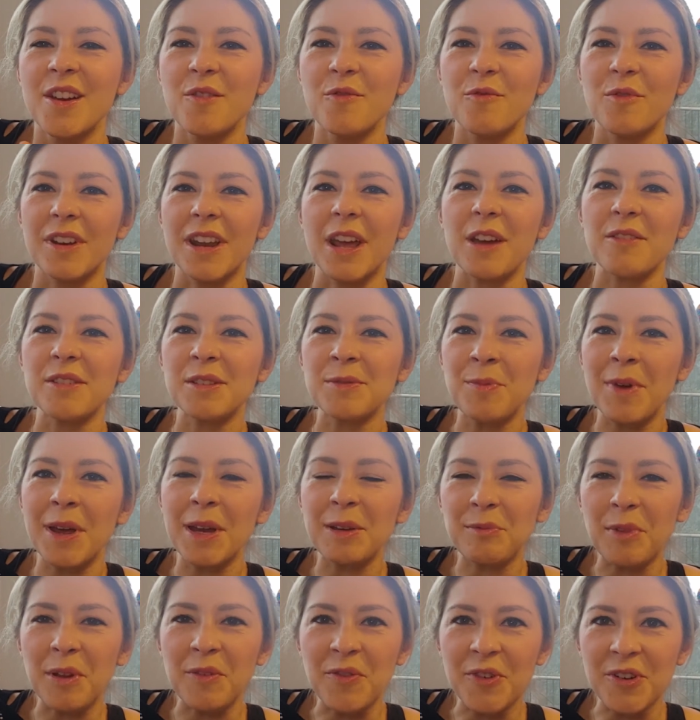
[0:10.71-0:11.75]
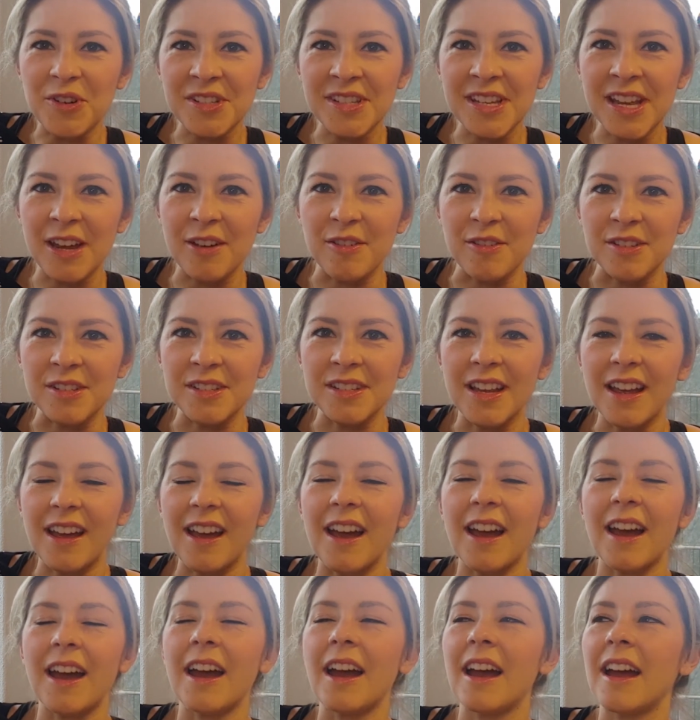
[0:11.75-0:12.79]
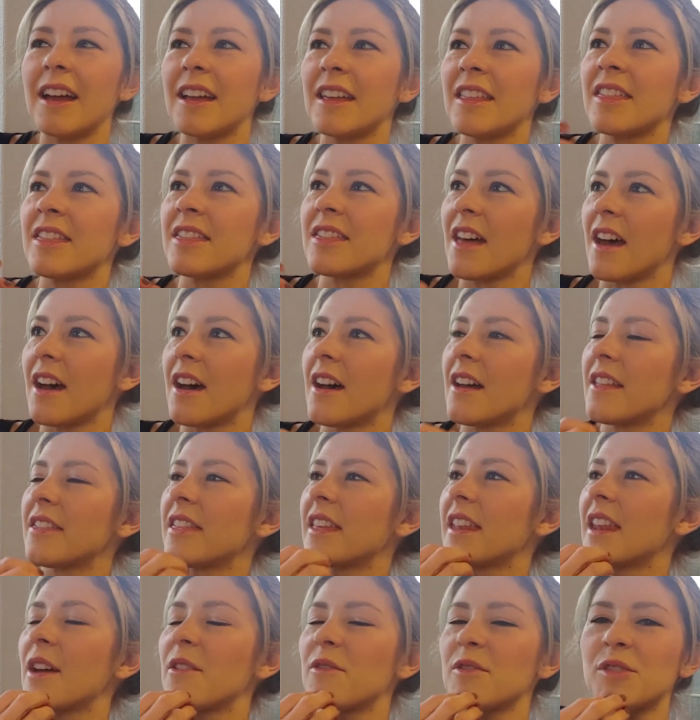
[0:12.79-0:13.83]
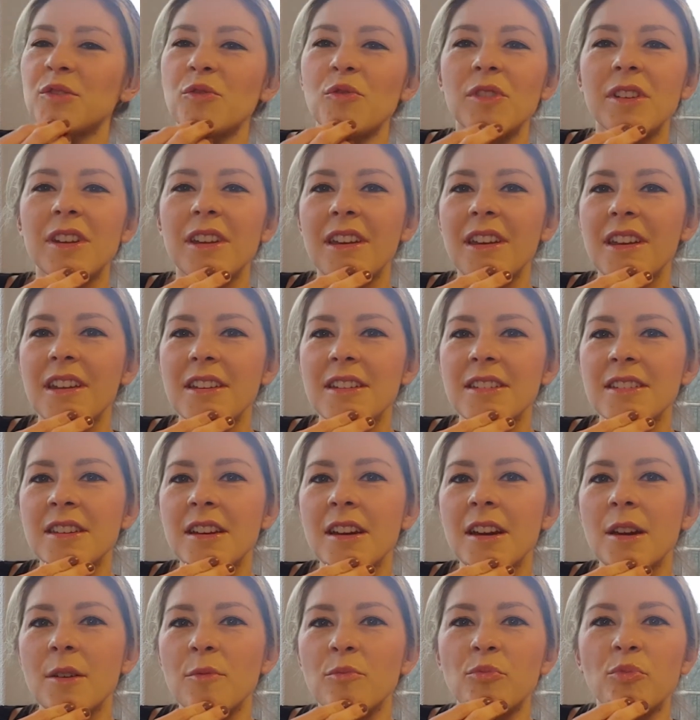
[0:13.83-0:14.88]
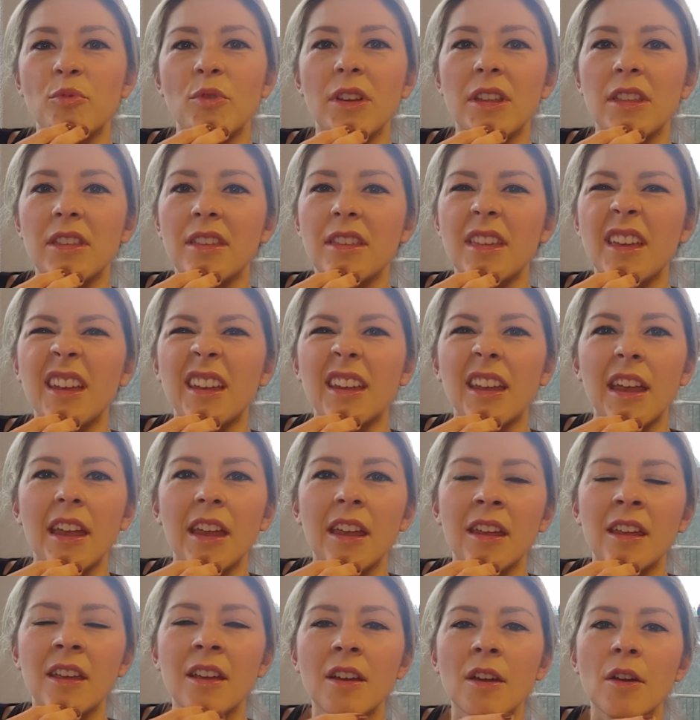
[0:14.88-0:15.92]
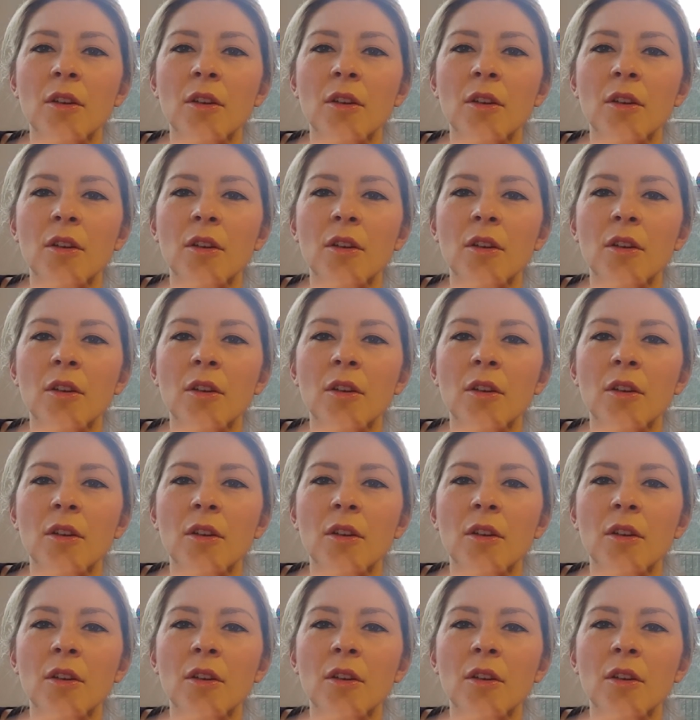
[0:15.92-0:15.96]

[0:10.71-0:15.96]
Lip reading: When I was buying my first house, I thought that I was going to end up with like a